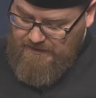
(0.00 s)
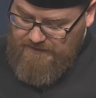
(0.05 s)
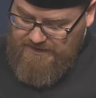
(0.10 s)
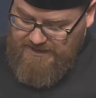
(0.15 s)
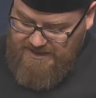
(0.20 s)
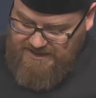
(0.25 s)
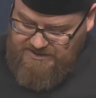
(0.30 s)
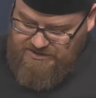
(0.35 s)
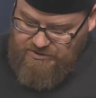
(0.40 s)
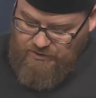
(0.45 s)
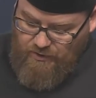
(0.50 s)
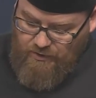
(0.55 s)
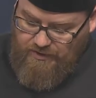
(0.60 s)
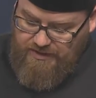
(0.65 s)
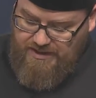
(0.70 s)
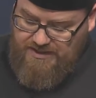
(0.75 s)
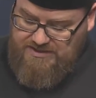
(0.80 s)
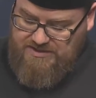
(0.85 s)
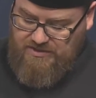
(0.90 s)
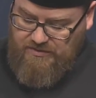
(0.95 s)
The
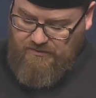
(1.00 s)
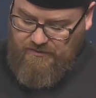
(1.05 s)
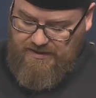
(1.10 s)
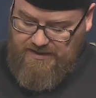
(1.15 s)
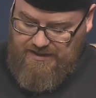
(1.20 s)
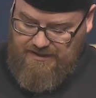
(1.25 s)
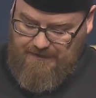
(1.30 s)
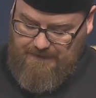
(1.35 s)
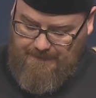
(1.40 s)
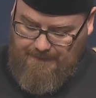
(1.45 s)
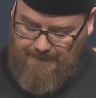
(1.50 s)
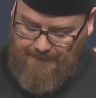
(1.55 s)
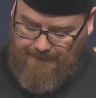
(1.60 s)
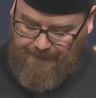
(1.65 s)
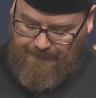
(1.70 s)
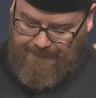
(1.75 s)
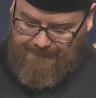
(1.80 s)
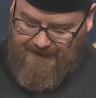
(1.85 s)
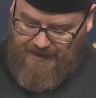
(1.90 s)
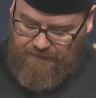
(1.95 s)
historians agree
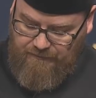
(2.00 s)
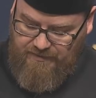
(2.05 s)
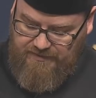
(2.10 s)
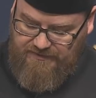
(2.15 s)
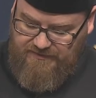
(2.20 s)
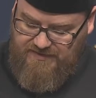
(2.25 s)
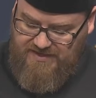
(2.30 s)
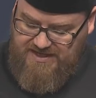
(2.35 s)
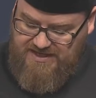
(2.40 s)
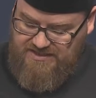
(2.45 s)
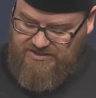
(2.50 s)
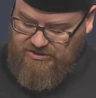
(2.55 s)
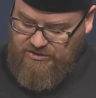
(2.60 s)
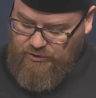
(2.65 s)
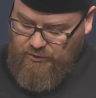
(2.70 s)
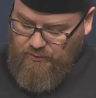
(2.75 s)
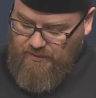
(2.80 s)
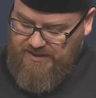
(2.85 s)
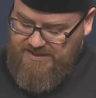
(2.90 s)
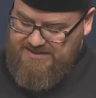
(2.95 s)
that with these
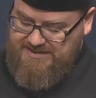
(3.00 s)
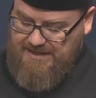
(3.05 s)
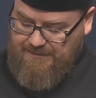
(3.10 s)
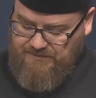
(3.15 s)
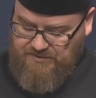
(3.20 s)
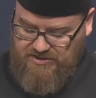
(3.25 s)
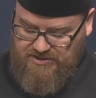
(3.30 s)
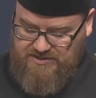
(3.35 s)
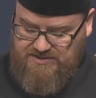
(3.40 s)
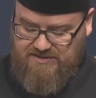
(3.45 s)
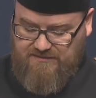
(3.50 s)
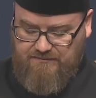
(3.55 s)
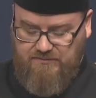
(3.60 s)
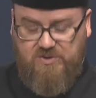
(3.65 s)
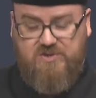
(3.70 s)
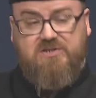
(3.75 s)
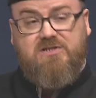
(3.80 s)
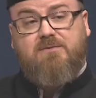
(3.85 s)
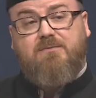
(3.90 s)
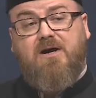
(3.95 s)
two exceptions of
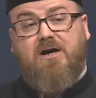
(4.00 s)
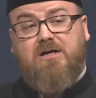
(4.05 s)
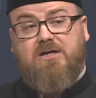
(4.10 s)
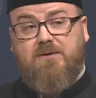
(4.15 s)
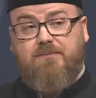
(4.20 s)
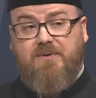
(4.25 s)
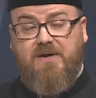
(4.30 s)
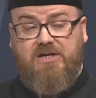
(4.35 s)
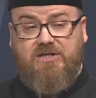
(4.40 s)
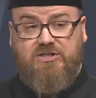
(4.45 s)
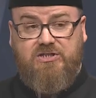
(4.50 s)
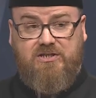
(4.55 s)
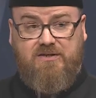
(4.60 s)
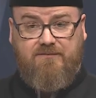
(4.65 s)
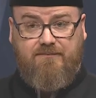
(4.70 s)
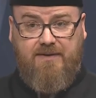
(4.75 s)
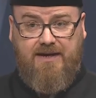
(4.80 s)
Muslim occupation of